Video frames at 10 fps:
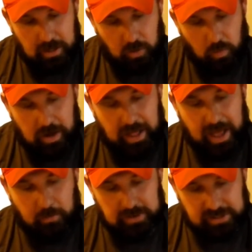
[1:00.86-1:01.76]
Well,
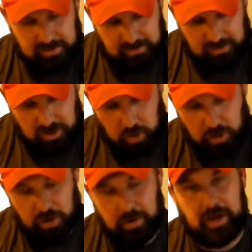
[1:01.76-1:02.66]
I was
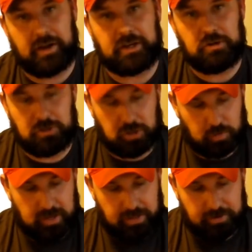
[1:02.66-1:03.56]
tooling around on YouTube
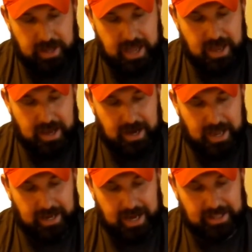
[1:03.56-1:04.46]
the other day, and
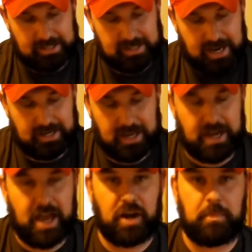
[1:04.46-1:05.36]
I got this idea
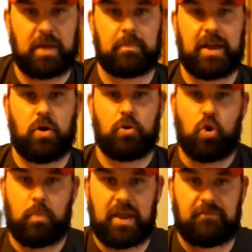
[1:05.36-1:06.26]
on how to make my own
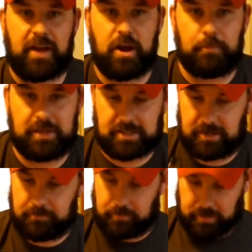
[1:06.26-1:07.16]
homemade fire piston.